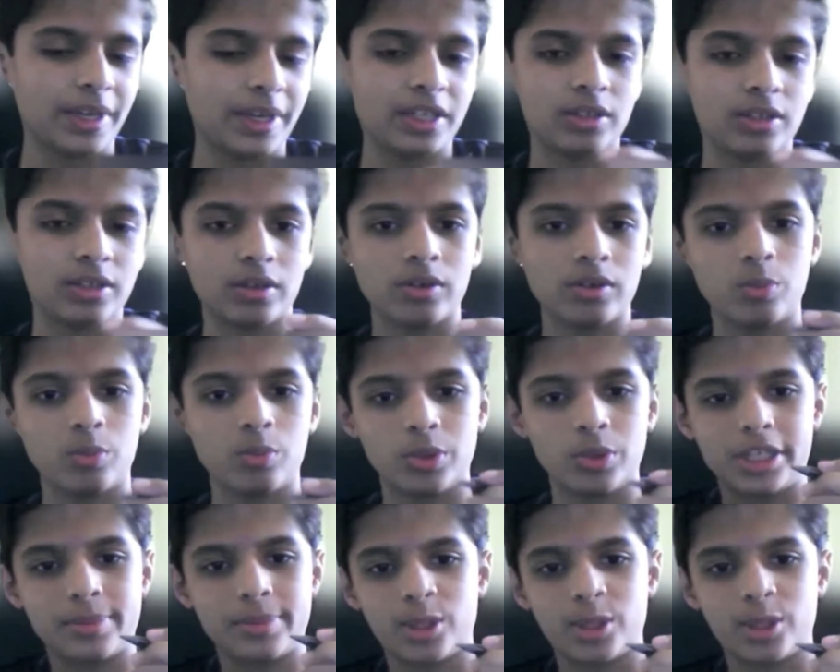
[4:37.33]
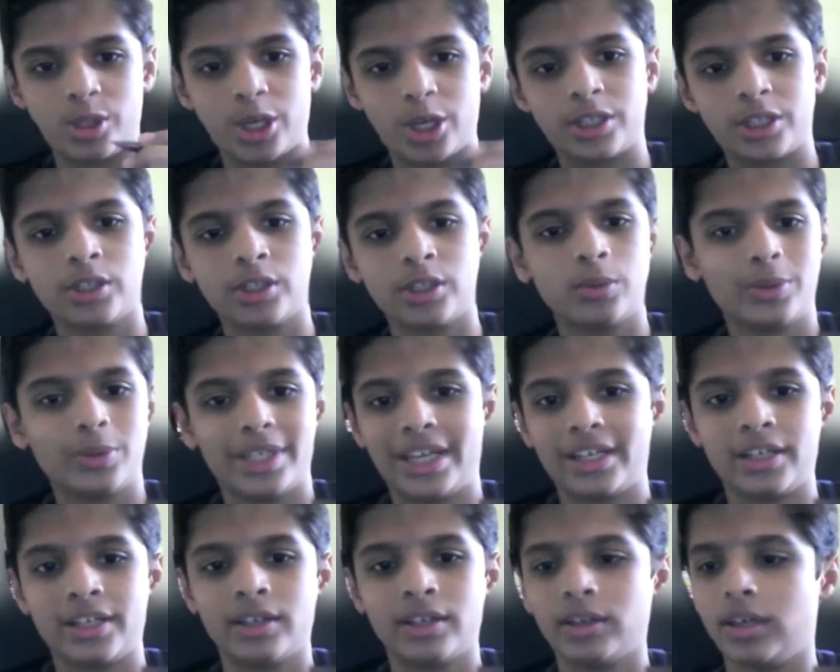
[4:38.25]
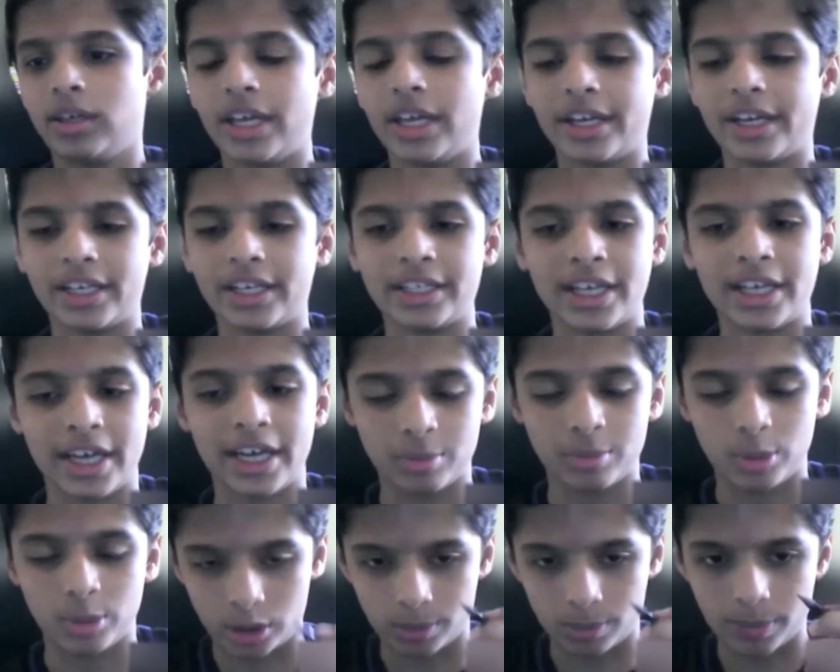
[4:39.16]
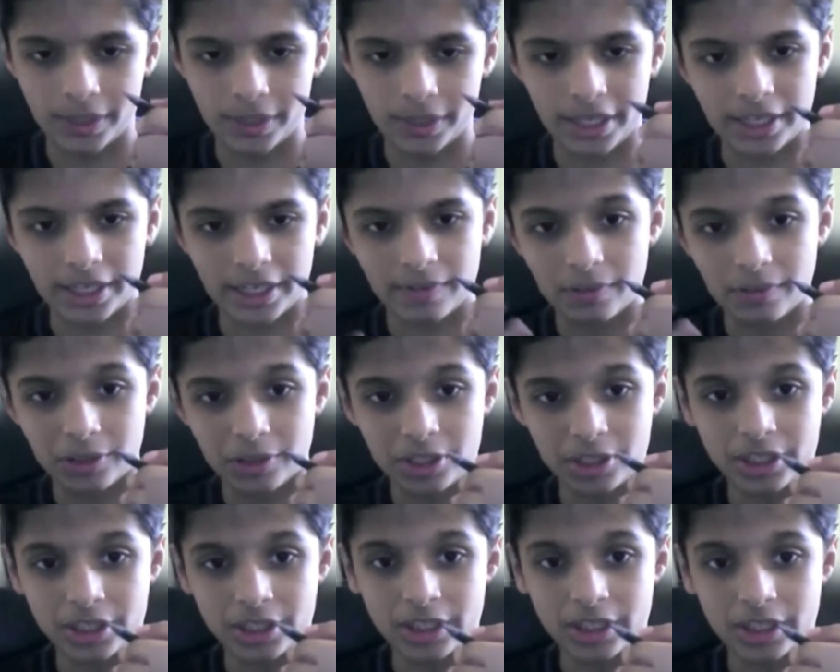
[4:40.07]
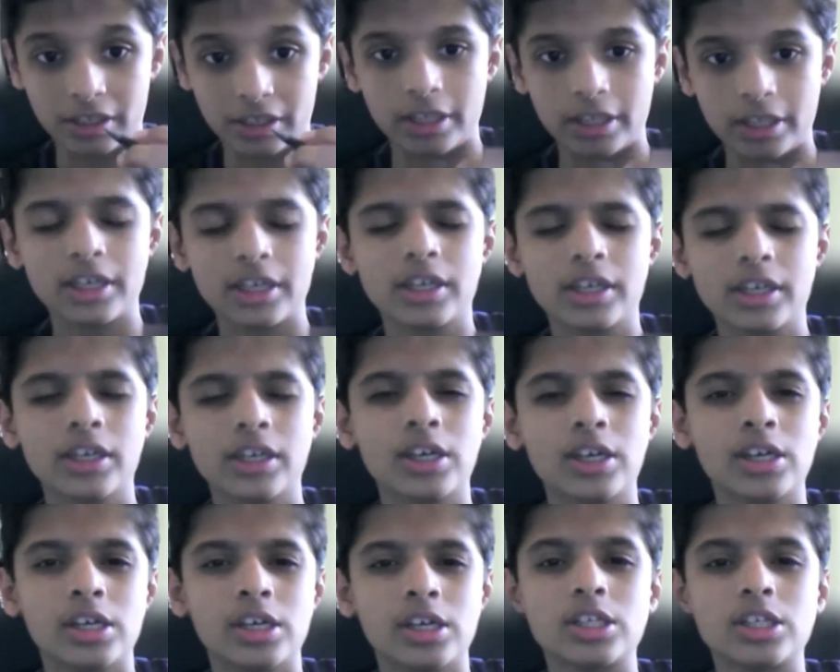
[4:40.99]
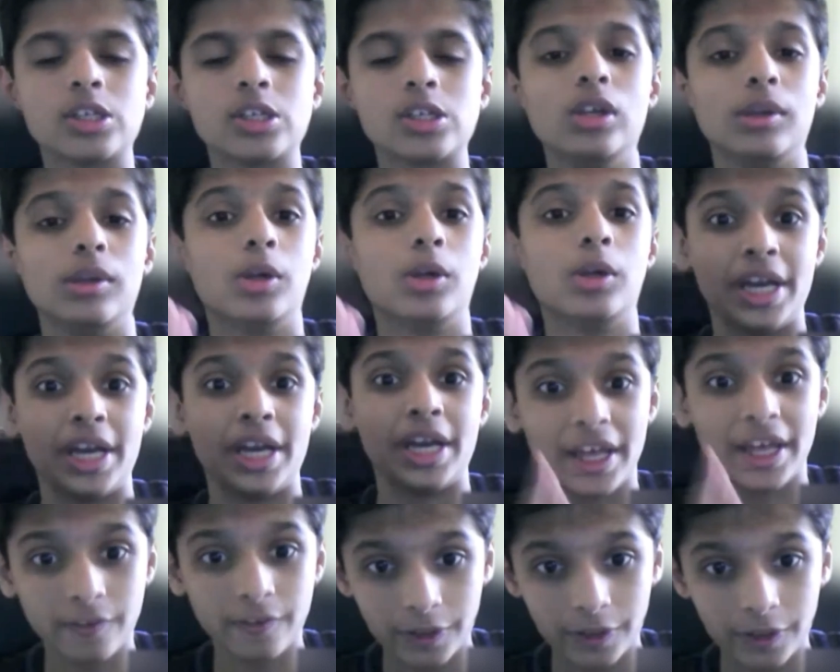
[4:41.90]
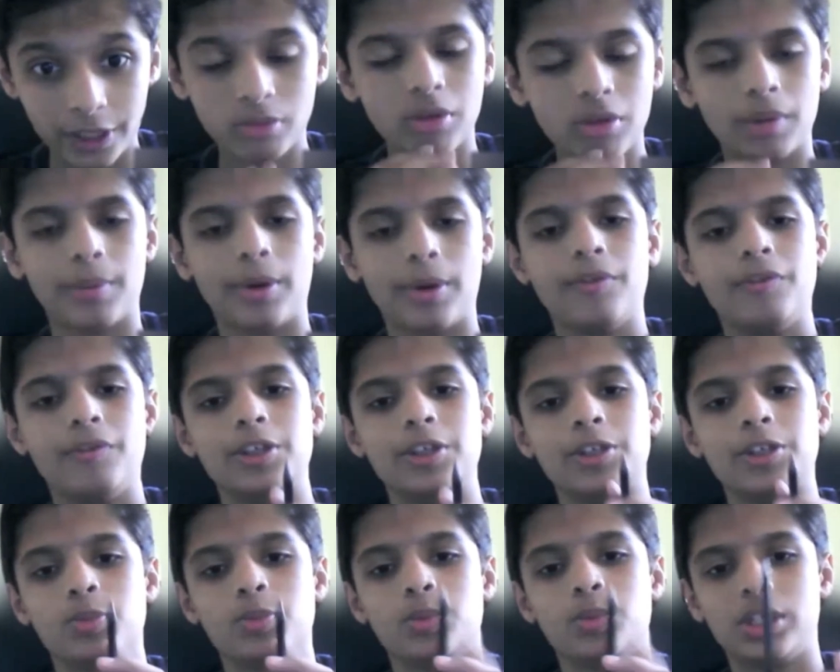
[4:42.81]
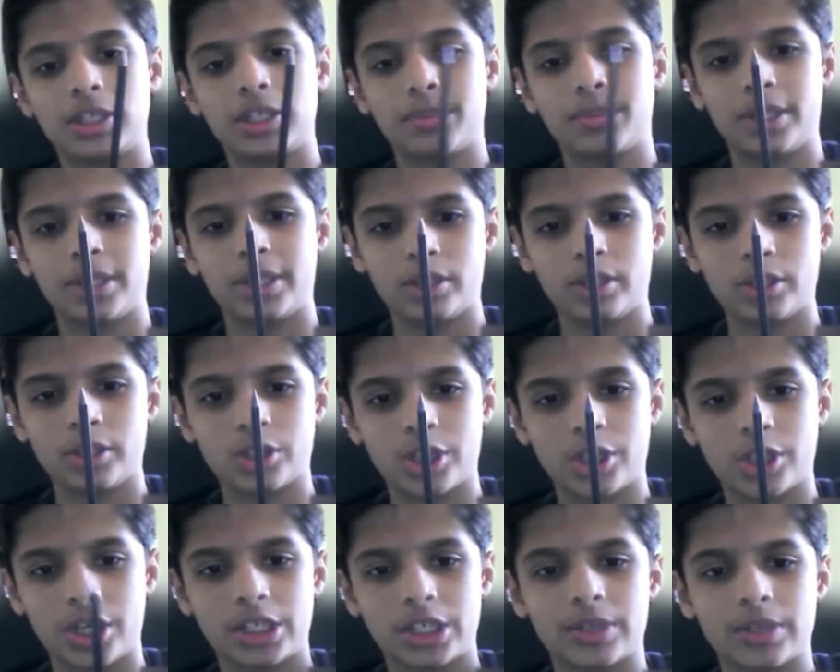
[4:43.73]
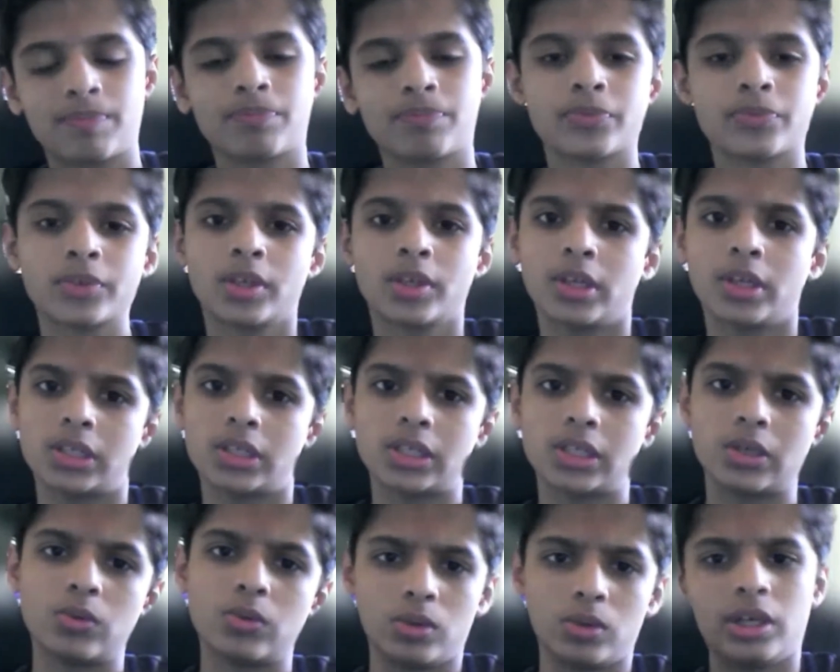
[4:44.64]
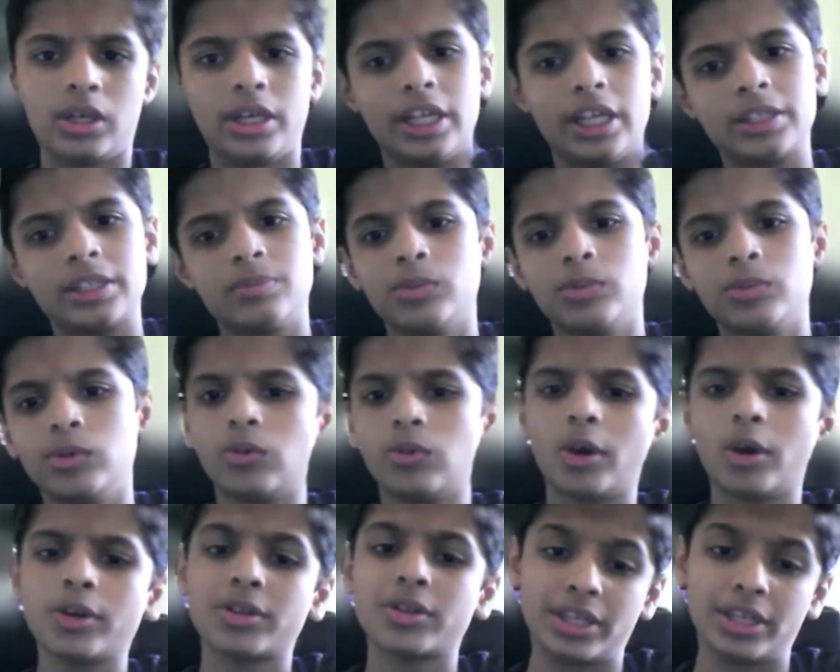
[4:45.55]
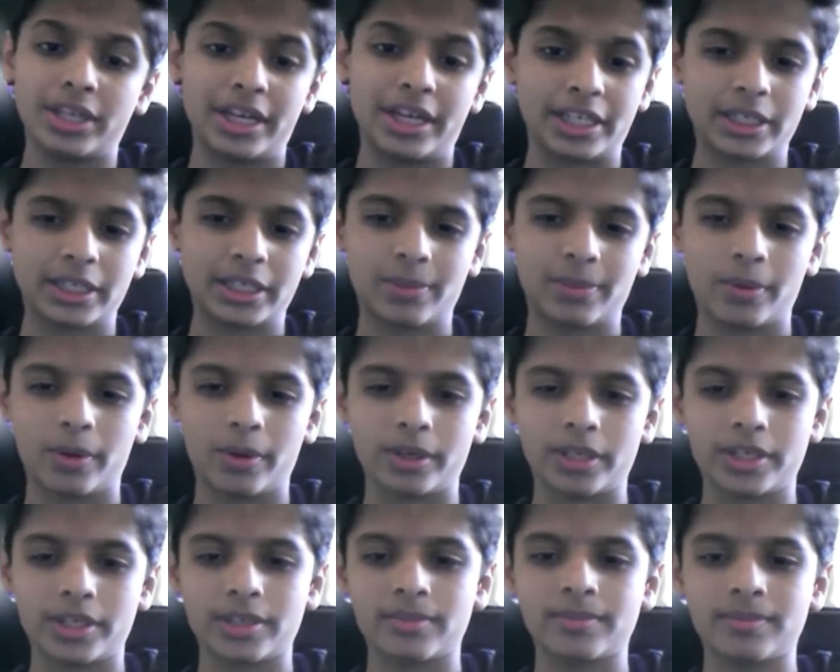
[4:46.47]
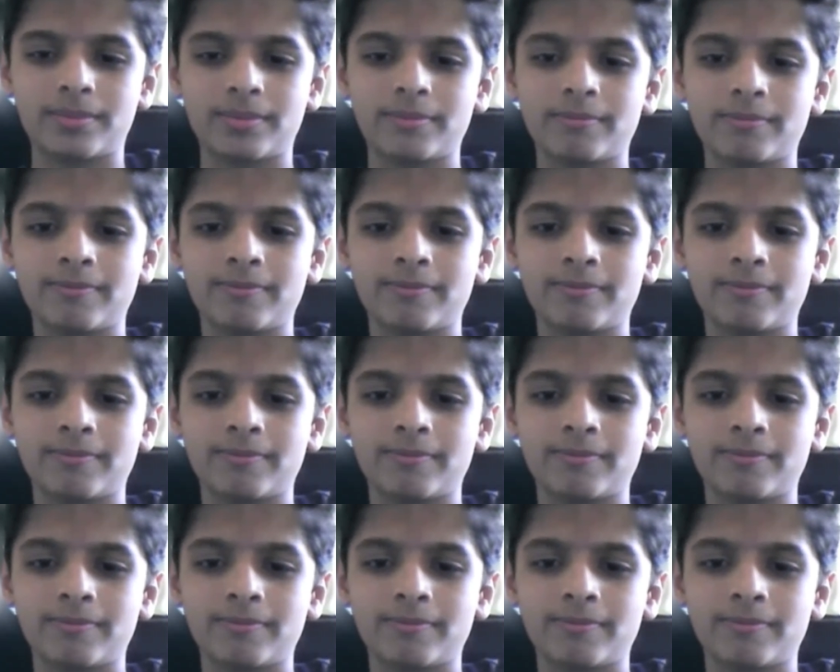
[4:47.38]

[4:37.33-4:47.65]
woodless pencil shading take a lot of time to explain every single thing. So I'll upload another video about this woodless pencil shading. So let's move on to the next point.